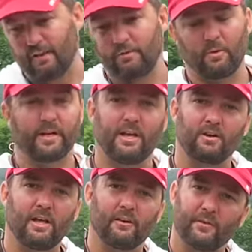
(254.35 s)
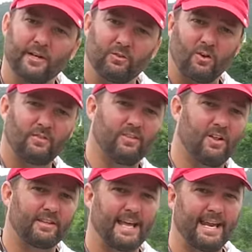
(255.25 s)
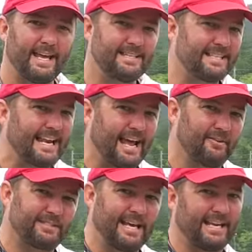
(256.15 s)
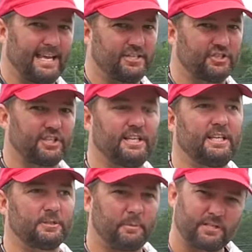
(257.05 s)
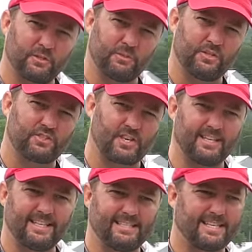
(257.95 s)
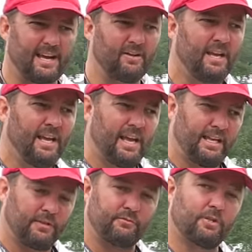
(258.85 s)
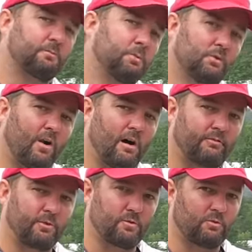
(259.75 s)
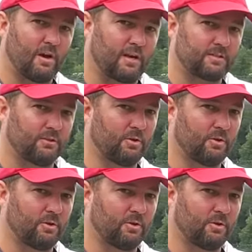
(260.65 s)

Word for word: I'll throw a Carolina rig along, along, that edge. That outside edge is key, especially when the sun gets out and the fish move off of those rocks.